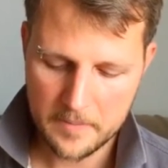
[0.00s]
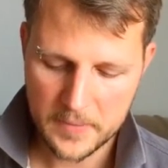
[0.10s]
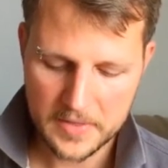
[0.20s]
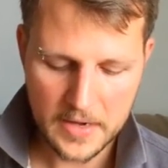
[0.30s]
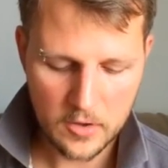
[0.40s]

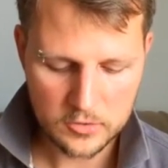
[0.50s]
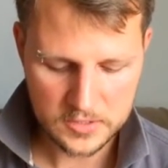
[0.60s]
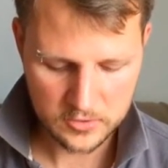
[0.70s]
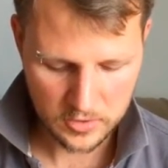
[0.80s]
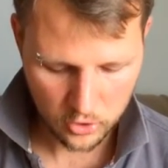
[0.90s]
But then I looked
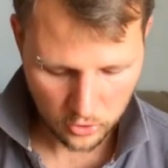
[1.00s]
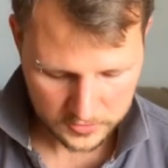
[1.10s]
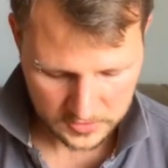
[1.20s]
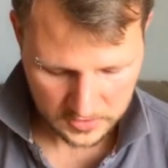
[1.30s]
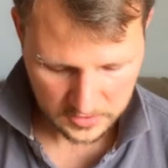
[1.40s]
into the
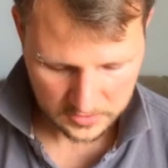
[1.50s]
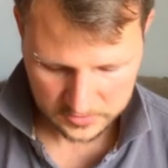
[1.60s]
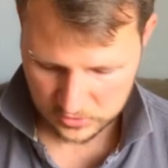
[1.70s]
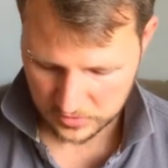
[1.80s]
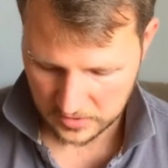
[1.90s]
cotton
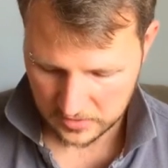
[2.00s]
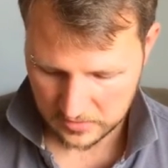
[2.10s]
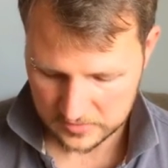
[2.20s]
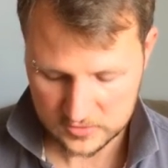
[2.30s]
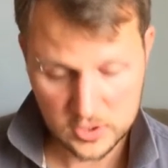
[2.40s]
industry,
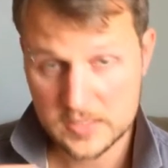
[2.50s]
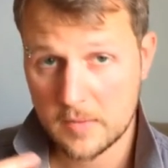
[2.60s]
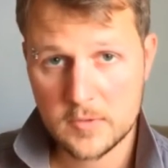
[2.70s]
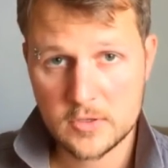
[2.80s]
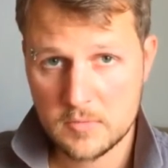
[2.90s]
and this just
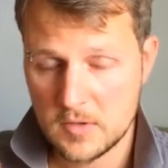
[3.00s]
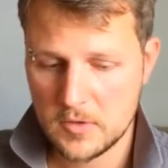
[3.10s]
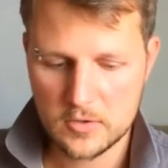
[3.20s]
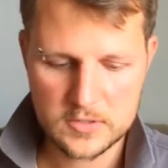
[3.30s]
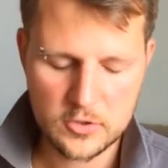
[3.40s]
happened to be
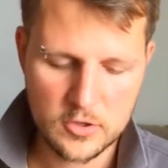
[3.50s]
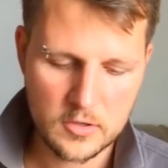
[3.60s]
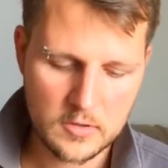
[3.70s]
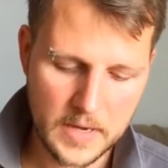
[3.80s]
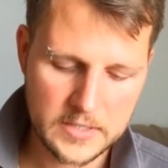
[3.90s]
because
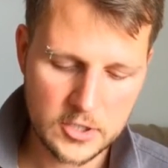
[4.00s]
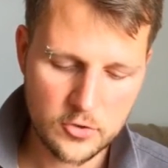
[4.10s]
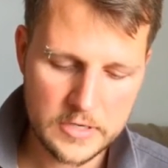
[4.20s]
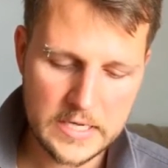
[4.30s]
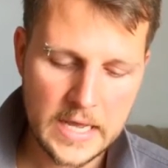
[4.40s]
during my
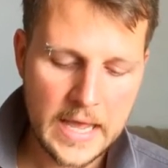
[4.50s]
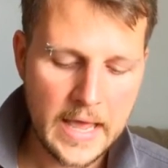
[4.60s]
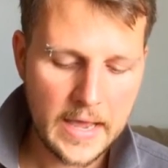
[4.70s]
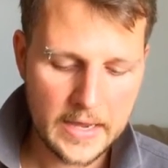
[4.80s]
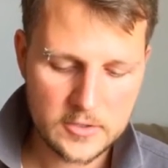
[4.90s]
degree
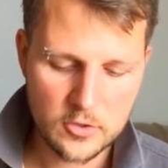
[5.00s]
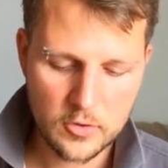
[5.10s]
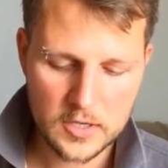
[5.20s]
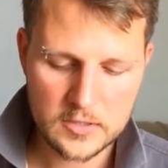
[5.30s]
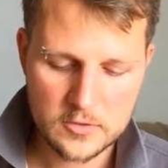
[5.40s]
I had to
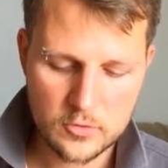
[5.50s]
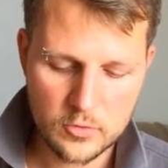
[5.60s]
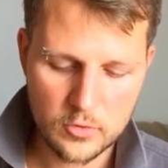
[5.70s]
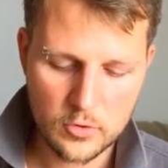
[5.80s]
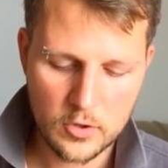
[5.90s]
look
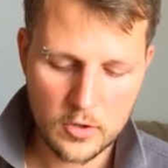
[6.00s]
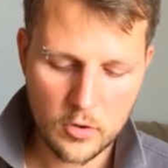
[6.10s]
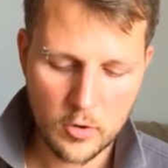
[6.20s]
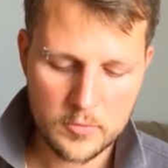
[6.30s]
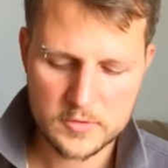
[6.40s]
into
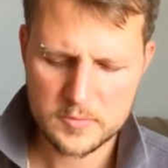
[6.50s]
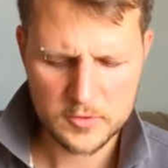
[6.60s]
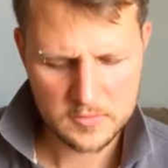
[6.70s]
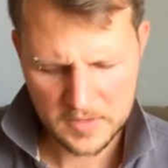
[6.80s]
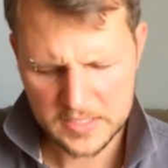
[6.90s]
corporate
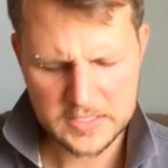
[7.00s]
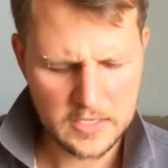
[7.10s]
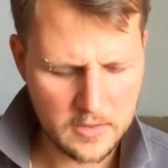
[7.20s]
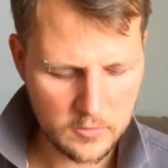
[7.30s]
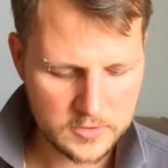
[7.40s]
responsibility,
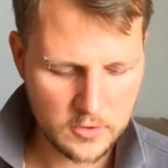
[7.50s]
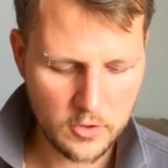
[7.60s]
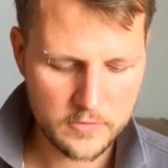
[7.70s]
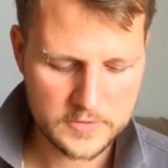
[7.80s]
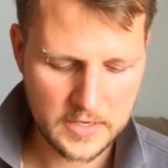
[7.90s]
and there was a
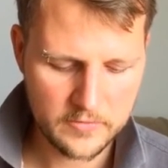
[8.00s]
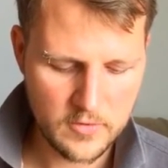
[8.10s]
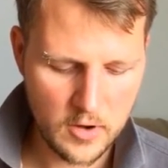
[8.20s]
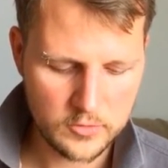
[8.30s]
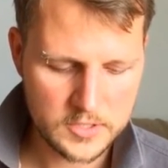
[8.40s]
lot of stuff
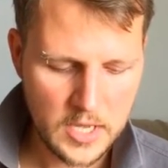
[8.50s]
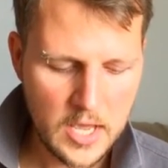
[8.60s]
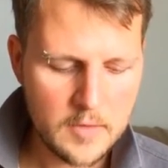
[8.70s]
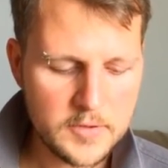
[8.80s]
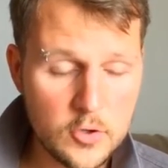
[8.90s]
around
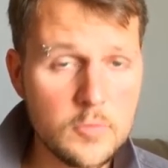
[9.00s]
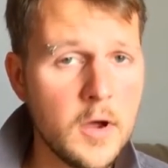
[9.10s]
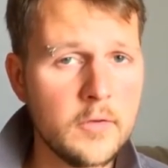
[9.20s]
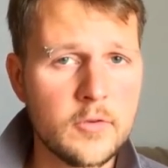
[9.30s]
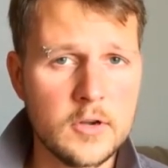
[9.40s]

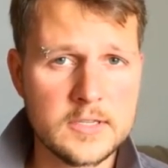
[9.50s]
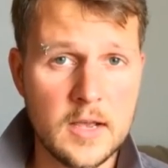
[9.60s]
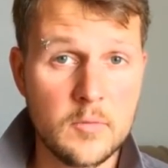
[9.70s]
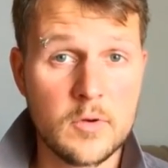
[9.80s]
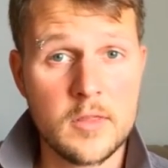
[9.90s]
Puma, for
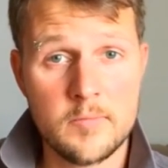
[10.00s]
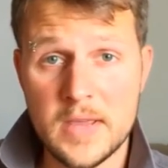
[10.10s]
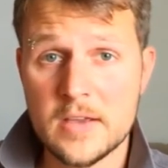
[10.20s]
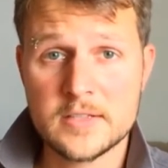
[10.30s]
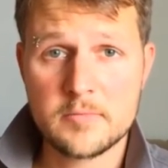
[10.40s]
example, one of the
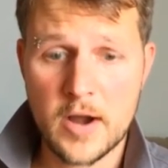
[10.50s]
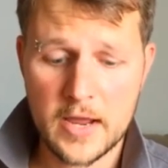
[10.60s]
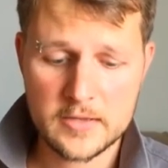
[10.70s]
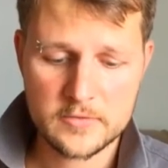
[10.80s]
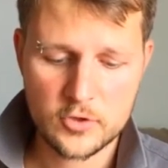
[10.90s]
biggest
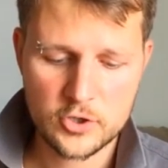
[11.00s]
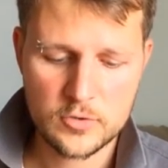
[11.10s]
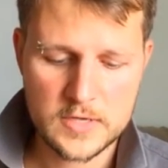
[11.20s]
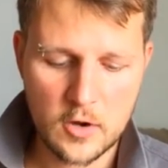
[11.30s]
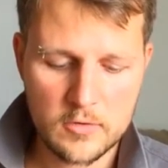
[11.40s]
brands for
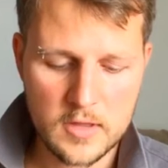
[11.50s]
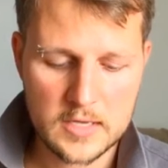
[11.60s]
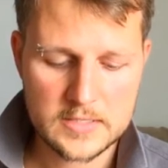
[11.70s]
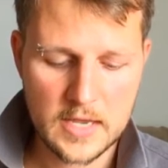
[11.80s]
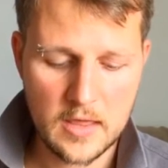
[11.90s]
shoes out
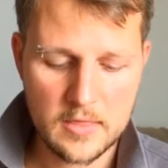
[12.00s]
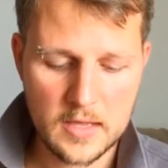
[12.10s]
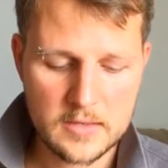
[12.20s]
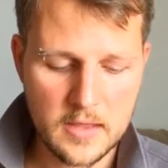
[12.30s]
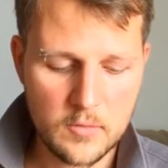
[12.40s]
there, saying
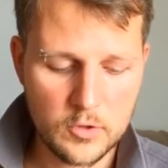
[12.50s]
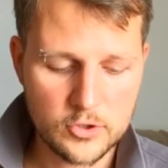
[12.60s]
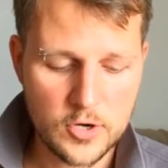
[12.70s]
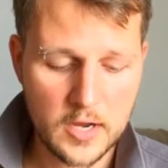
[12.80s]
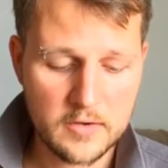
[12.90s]
that they will
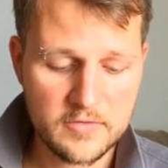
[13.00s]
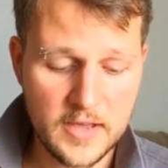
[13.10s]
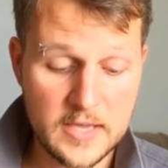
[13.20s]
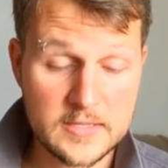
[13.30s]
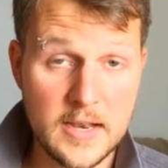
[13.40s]
try and
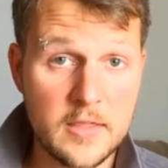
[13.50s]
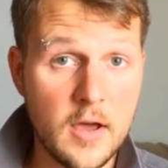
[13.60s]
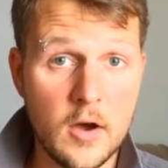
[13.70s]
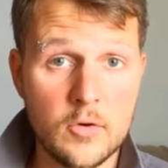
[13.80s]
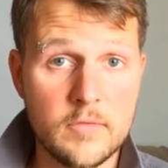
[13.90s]
phase leather
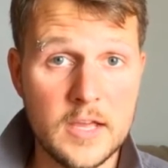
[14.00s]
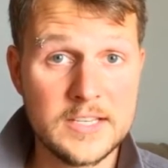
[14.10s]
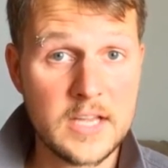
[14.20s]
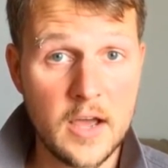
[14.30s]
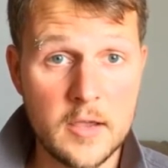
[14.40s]
out of their
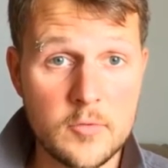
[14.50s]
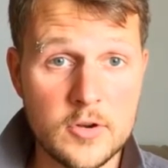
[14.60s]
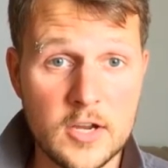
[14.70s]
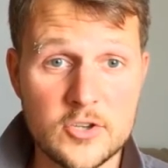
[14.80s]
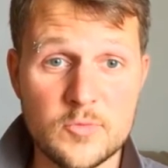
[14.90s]
entire
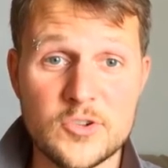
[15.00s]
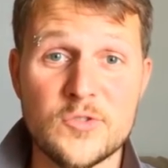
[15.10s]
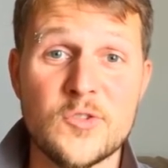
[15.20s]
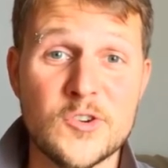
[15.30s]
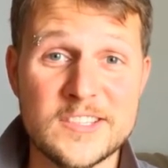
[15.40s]
production, which
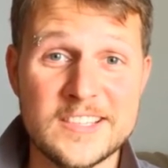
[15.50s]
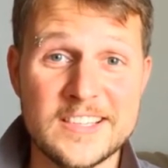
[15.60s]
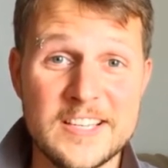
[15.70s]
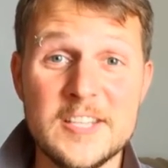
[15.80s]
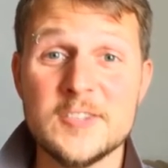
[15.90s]
of course
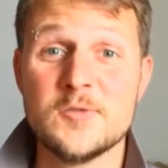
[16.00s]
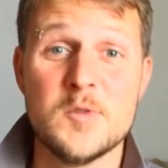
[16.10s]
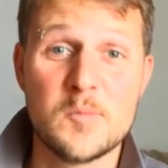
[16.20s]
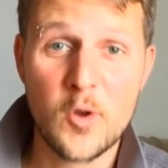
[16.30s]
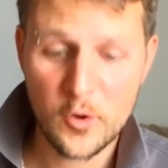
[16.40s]
needs to be
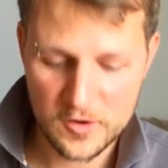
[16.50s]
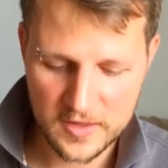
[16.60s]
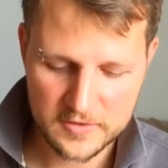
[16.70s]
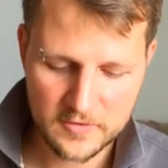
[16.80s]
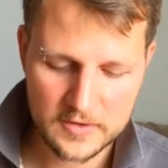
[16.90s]
applauded.
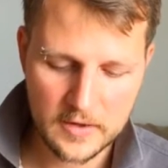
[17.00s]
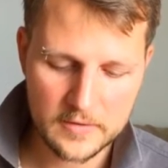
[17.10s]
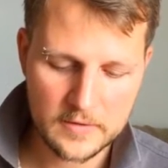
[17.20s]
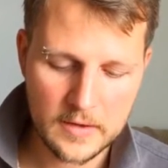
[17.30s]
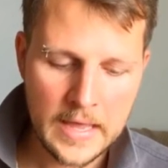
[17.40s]
That's
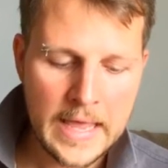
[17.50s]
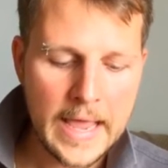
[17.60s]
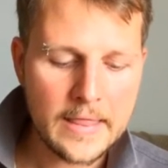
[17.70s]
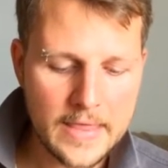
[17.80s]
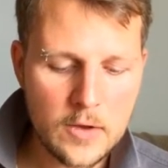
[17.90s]
fantastic.
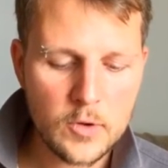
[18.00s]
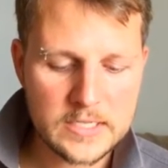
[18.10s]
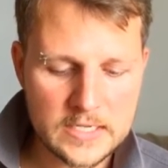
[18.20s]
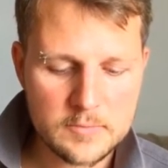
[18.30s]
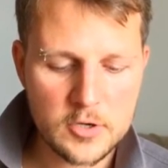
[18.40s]
And they were
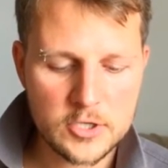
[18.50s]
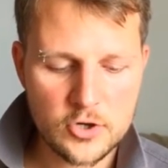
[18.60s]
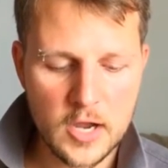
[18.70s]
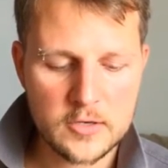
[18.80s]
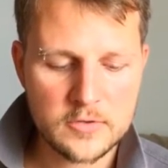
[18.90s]
desperately
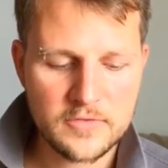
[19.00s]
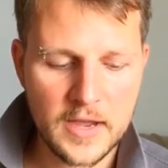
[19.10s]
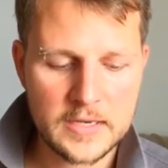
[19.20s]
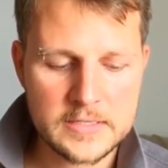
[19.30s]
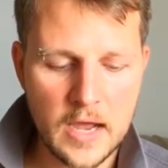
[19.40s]
trying to
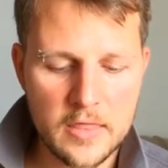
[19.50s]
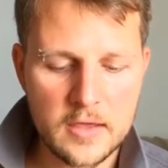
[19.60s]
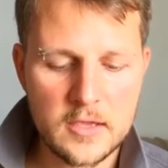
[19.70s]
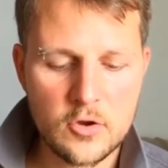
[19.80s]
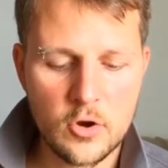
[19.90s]
find
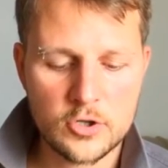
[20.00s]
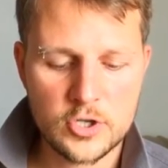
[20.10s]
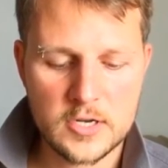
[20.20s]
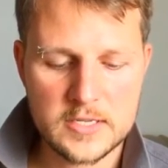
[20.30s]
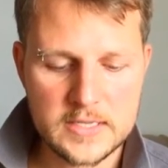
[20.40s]
other
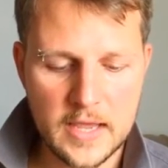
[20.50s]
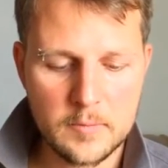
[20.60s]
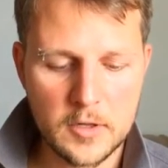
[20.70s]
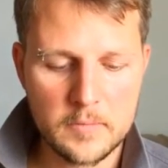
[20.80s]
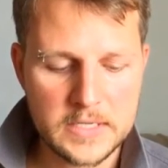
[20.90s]
ecologically
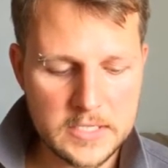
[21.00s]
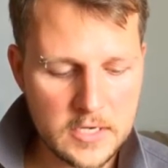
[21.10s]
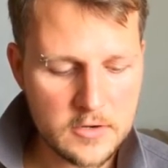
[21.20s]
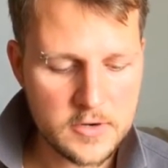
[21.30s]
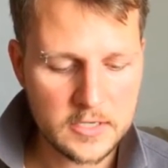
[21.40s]
stable
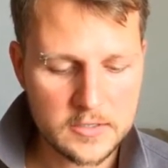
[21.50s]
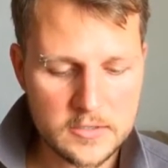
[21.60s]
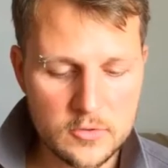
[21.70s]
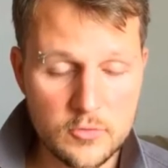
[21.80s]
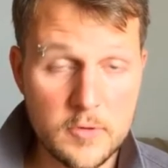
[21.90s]
materials
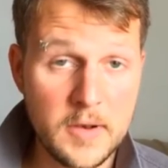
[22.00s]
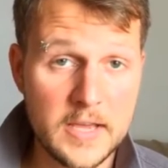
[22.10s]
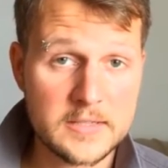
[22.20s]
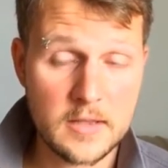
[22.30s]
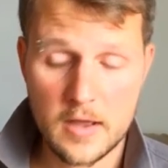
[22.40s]
to
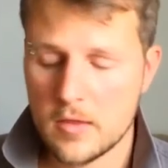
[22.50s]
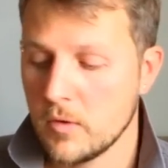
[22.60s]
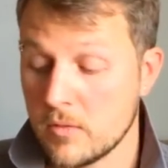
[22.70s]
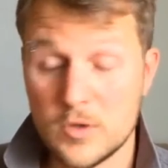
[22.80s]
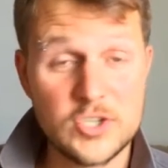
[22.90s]
replace the leather
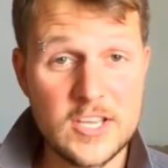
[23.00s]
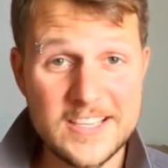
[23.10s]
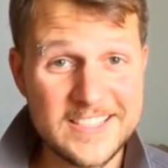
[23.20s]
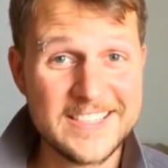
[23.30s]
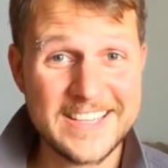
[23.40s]
with, which
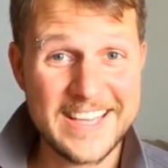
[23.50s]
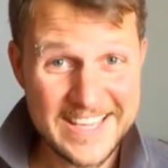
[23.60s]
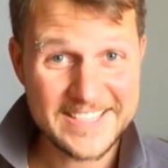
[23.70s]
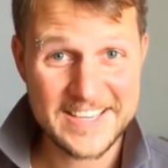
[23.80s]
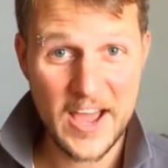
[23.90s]
isn't
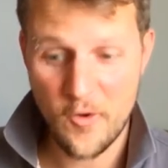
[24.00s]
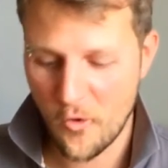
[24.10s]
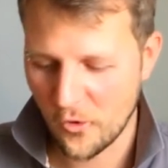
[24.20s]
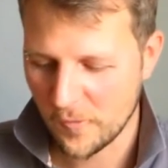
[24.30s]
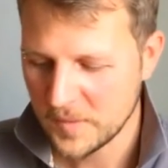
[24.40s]
easy at
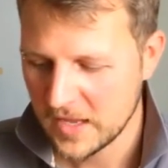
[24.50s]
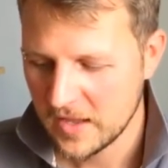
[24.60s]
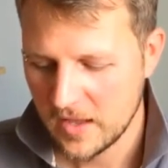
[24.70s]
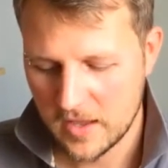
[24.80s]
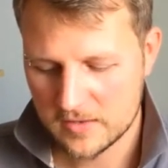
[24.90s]
all,
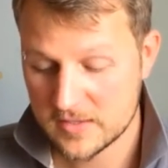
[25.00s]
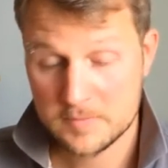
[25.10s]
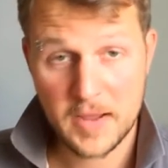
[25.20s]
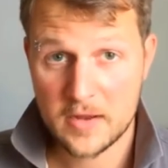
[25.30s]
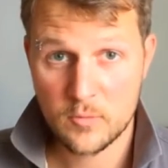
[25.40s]

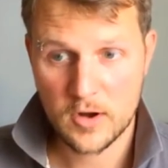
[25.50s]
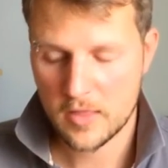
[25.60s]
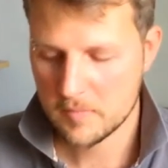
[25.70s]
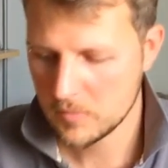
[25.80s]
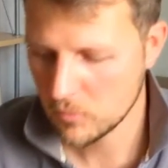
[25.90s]
despite what
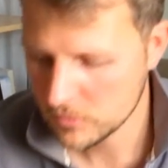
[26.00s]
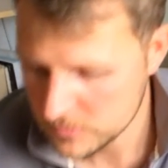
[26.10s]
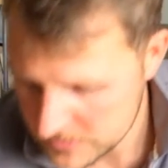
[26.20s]
other people want to